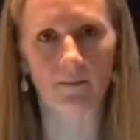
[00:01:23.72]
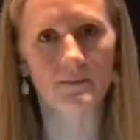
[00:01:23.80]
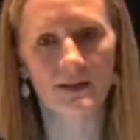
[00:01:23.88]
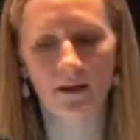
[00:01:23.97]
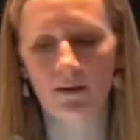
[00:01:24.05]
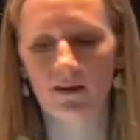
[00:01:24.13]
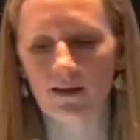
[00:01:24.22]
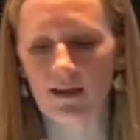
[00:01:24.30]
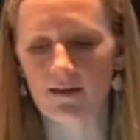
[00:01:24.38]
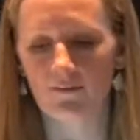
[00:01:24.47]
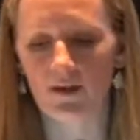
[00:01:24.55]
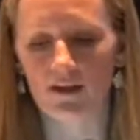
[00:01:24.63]

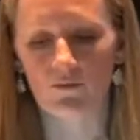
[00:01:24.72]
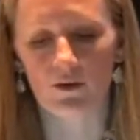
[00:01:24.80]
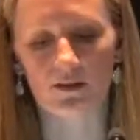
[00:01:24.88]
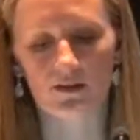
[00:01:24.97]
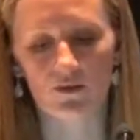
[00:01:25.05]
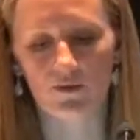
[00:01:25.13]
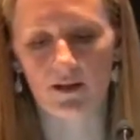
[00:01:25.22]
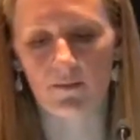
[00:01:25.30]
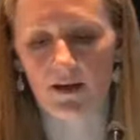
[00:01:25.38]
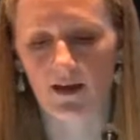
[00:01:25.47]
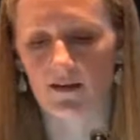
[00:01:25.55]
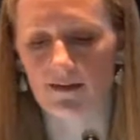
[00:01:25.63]
Typically, these were excluded
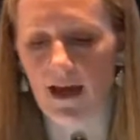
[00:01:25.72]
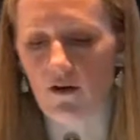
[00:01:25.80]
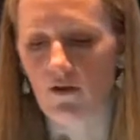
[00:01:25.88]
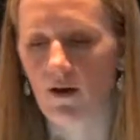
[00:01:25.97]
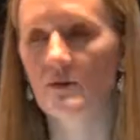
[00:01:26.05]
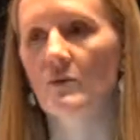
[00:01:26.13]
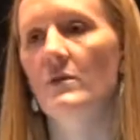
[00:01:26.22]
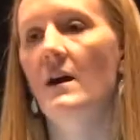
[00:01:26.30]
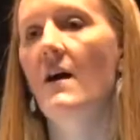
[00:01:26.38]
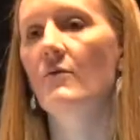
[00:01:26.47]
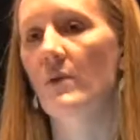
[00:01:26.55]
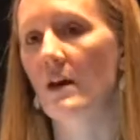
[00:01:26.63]
because outcomes were
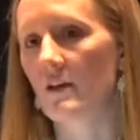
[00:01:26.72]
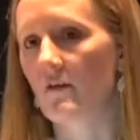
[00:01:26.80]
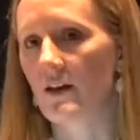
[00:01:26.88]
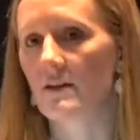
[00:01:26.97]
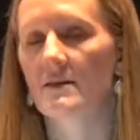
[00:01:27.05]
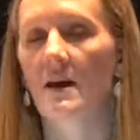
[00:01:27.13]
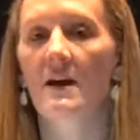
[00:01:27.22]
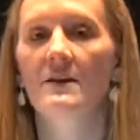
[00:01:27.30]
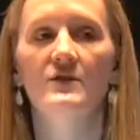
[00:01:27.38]
not relevant.